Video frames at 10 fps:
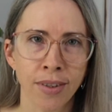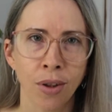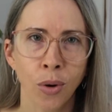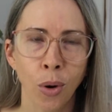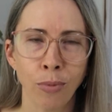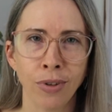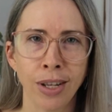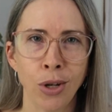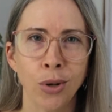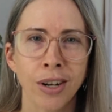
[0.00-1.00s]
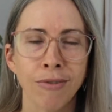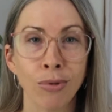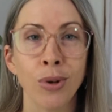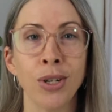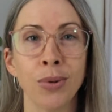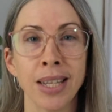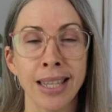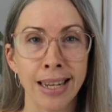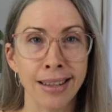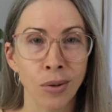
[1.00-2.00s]
So hopefully you can avoid doing
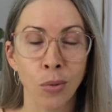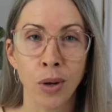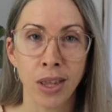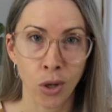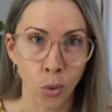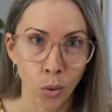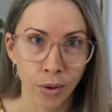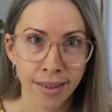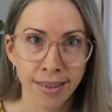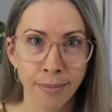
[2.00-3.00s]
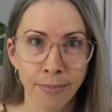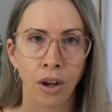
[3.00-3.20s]
these with yours.